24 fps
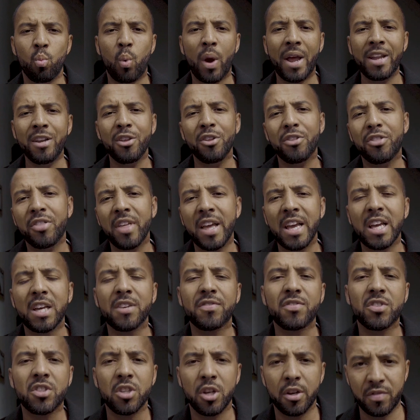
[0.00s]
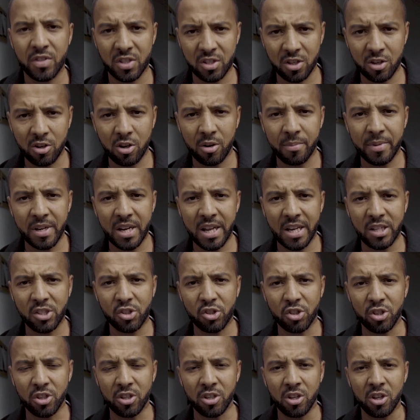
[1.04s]
When you think of serviced
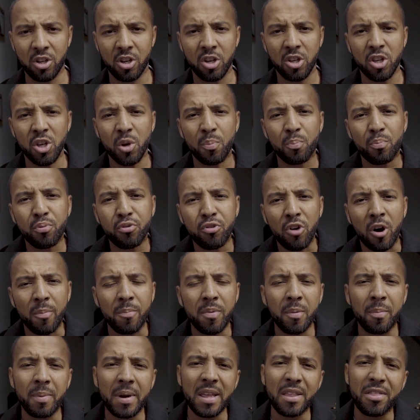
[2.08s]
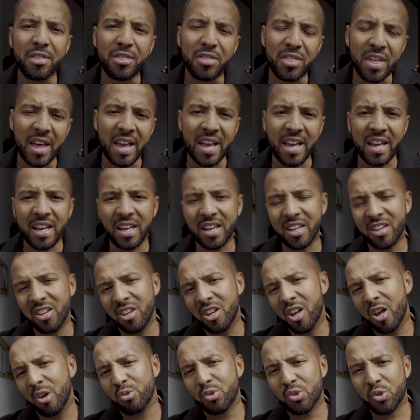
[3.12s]
accommodation, you probably think,
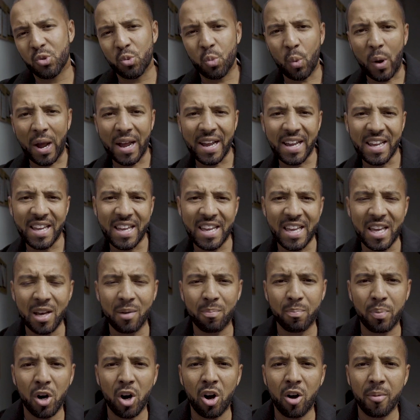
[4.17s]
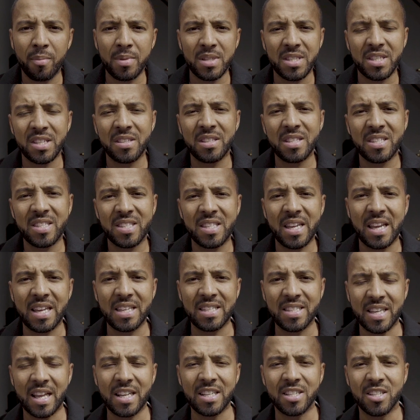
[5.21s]
swanky apartments in the city
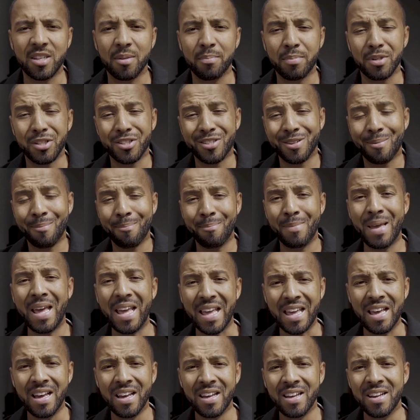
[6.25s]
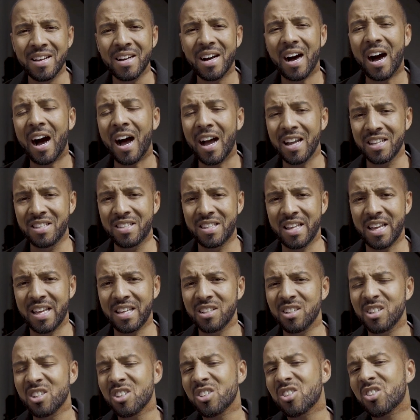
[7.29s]
centre, but to me, I think
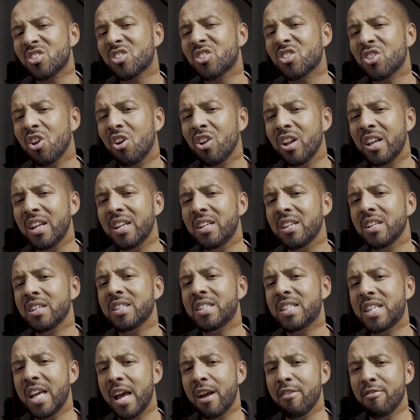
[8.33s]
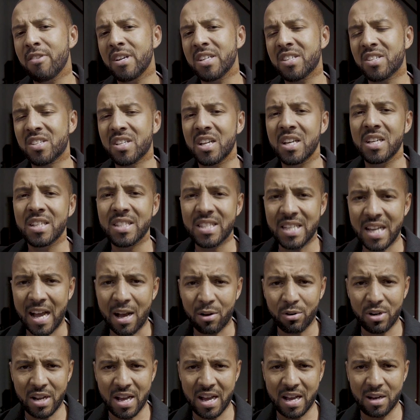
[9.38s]
solid terraced
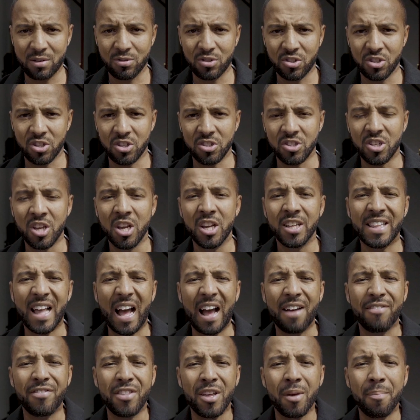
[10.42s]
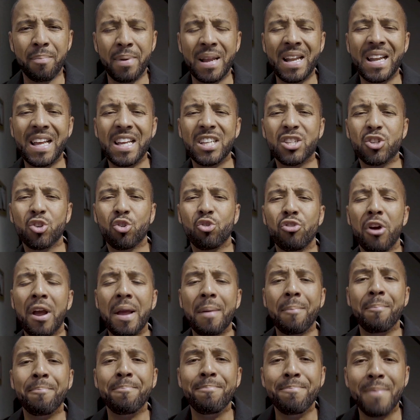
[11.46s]
townhouses that have the ability to create
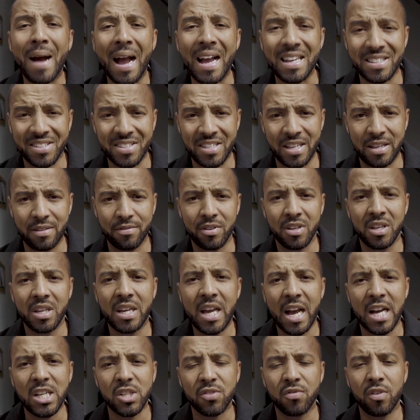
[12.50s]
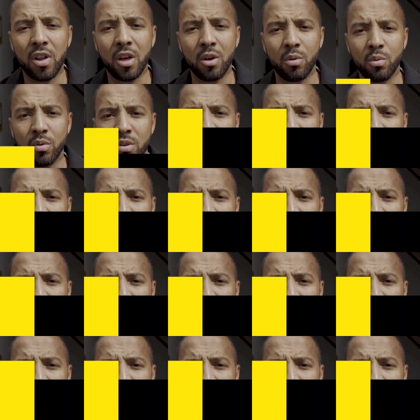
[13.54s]
massive cash flow.